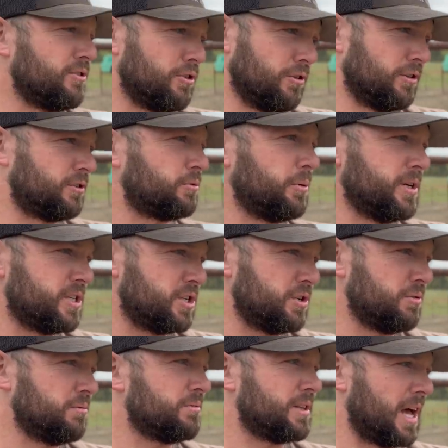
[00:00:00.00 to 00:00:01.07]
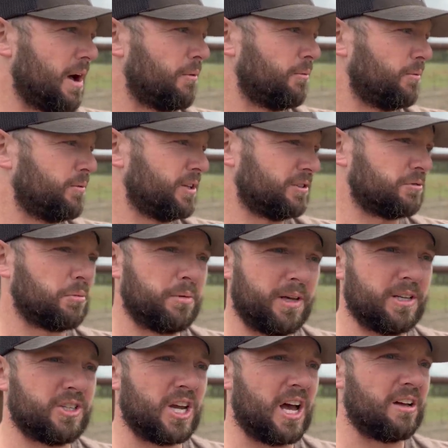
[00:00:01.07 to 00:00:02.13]
through a squeeze shoot. That this will be a
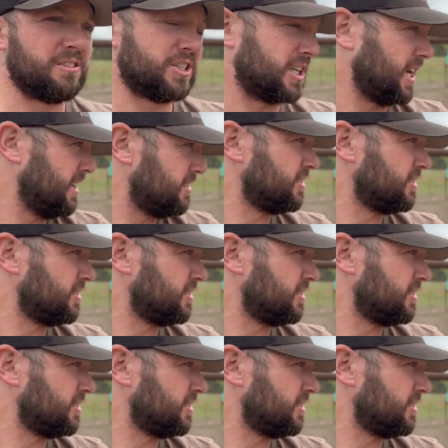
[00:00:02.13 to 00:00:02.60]
challenge again,